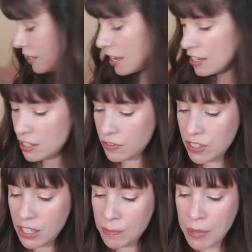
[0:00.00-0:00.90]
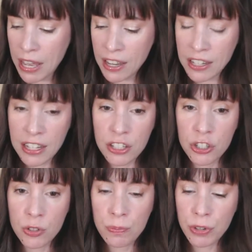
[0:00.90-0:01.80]
the size of the bag
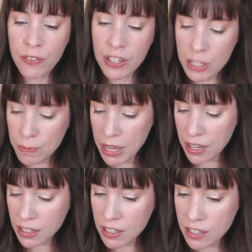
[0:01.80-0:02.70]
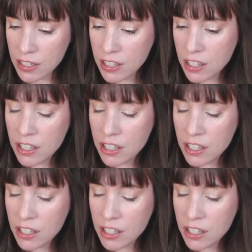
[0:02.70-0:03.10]
next to previous bags.